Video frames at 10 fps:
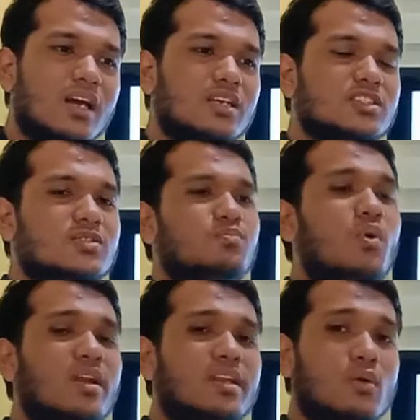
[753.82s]

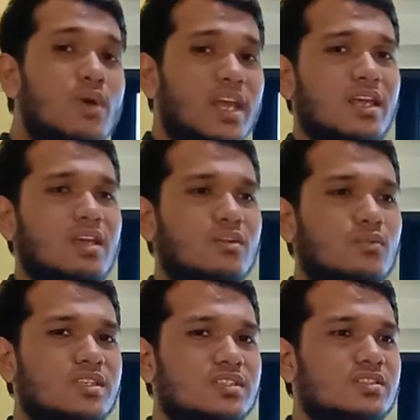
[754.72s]
spoil the way,
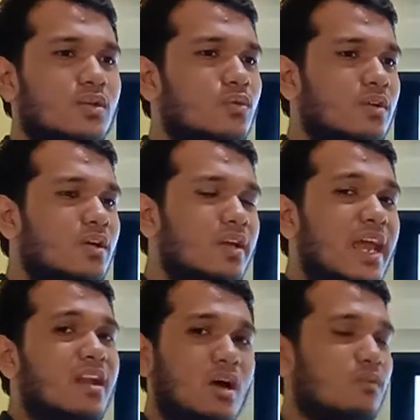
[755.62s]
which is you will
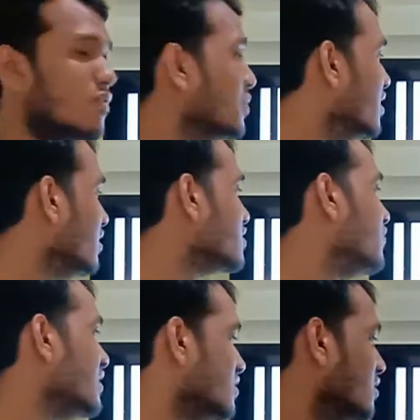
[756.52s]
get out from this
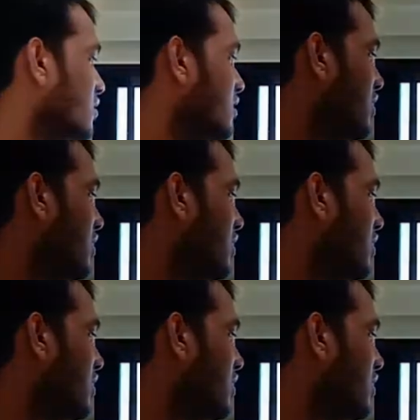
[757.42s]
vessel.